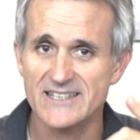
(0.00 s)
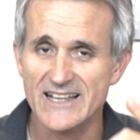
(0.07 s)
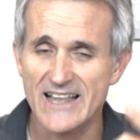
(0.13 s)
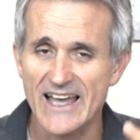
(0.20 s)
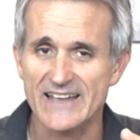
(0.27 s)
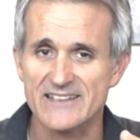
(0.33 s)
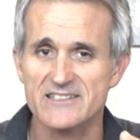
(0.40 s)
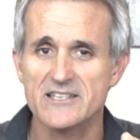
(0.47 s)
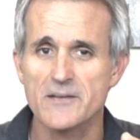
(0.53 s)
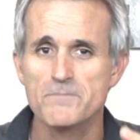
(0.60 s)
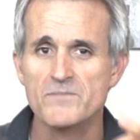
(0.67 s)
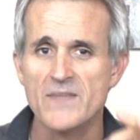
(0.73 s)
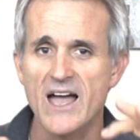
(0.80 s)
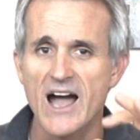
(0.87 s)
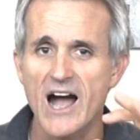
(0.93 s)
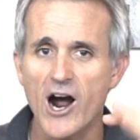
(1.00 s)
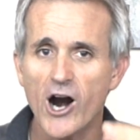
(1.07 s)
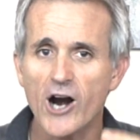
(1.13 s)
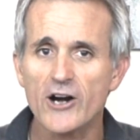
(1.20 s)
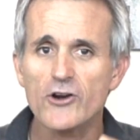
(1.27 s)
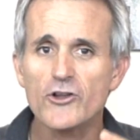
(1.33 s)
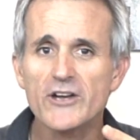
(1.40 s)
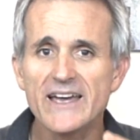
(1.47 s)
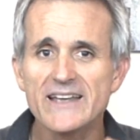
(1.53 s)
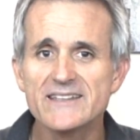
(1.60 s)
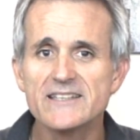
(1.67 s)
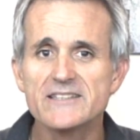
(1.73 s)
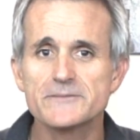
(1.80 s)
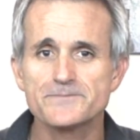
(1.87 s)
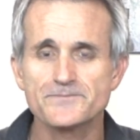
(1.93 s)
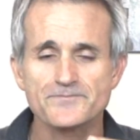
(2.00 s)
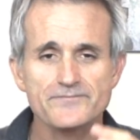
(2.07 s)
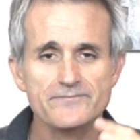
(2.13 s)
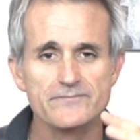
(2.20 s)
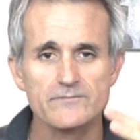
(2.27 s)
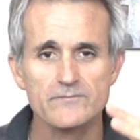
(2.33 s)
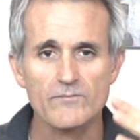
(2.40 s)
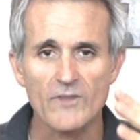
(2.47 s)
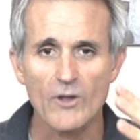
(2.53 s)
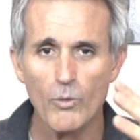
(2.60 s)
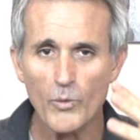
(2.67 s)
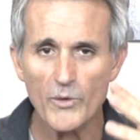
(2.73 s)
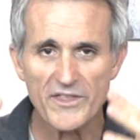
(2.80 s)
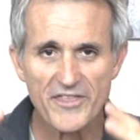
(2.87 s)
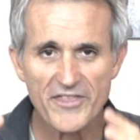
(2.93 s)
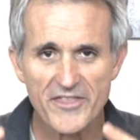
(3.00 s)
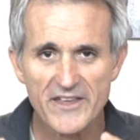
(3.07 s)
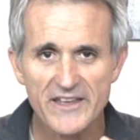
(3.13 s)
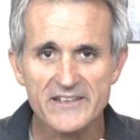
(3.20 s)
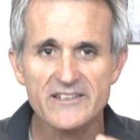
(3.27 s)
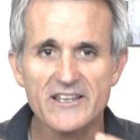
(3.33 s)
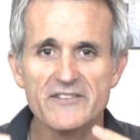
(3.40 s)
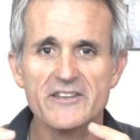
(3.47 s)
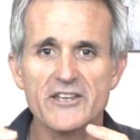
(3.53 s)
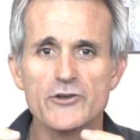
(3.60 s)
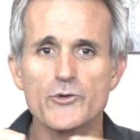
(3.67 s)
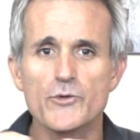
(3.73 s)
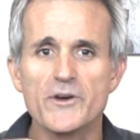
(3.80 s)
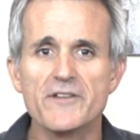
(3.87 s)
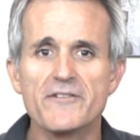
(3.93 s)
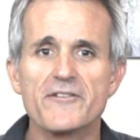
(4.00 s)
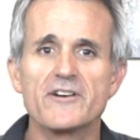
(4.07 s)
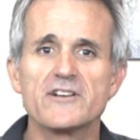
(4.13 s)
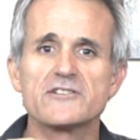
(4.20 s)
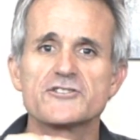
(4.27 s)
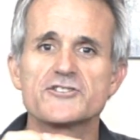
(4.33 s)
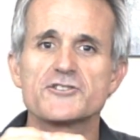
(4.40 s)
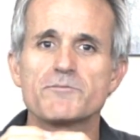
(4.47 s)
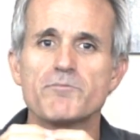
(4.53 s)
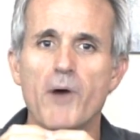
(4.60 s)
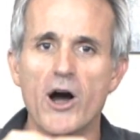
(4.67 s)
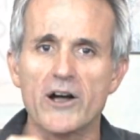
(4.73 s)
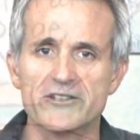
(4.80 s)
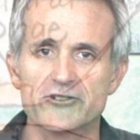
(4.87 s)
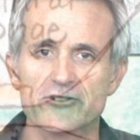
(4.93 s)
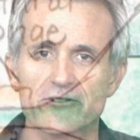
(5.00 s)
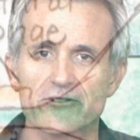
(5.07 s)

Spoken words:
glands, are located within the urethral sponge.